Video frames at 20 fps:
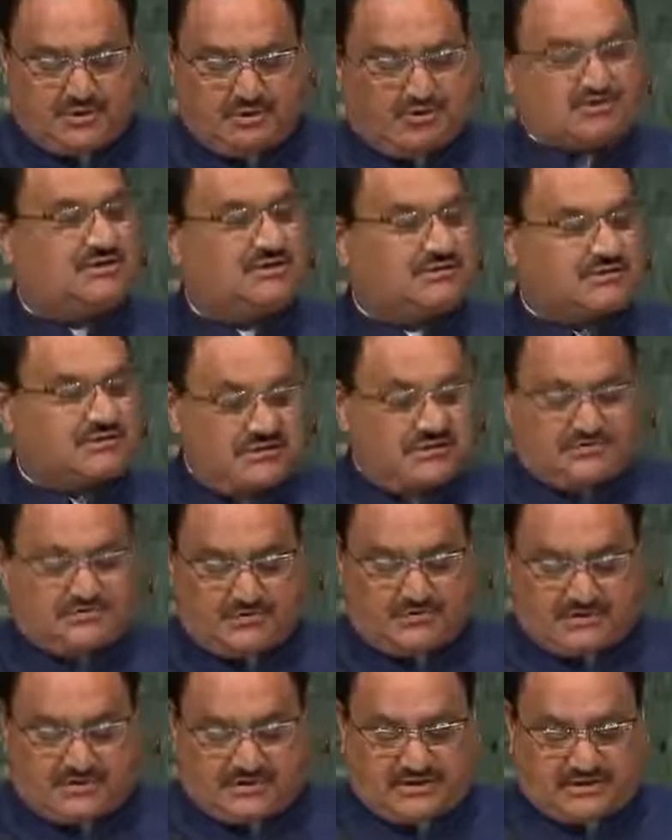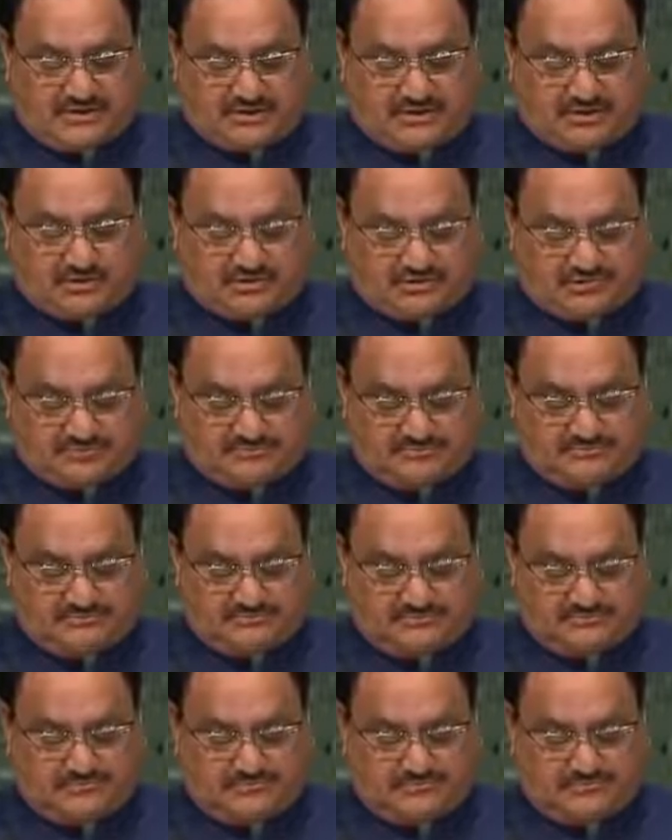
to a successful conclusion.